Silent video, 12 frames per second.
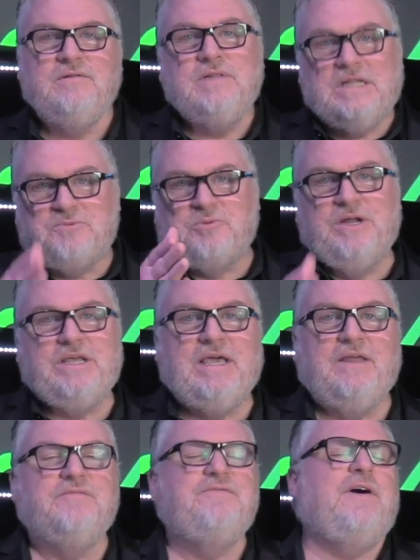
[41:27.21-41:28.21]
Let's pray
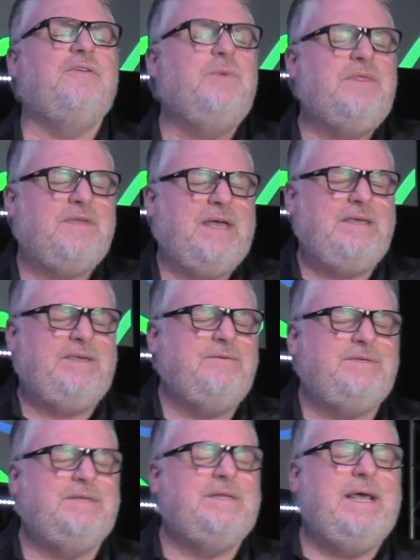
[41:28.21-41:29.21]
together. Father, we thank You
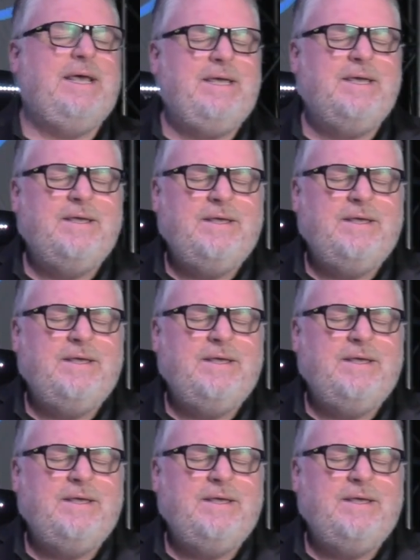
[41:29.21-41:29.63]
today